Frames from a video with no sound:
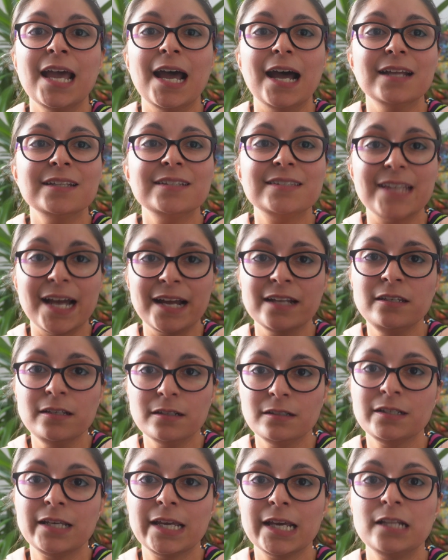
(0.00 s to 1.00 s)
And
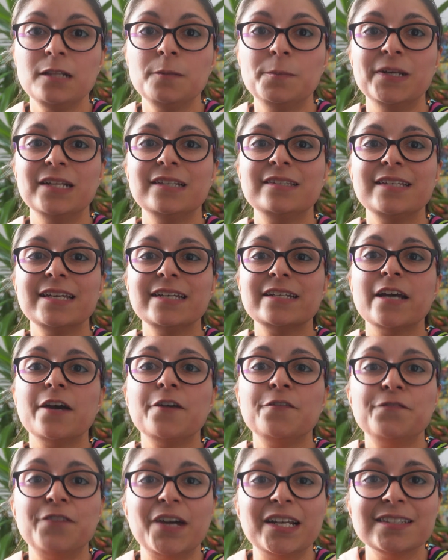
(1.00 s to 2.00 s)
Daniel Gilbert did a
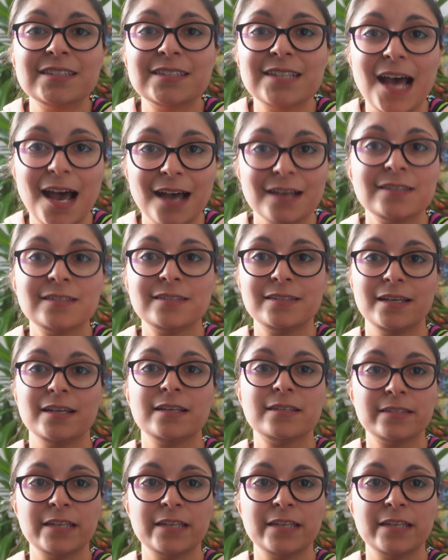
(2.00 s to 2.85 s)
fantastic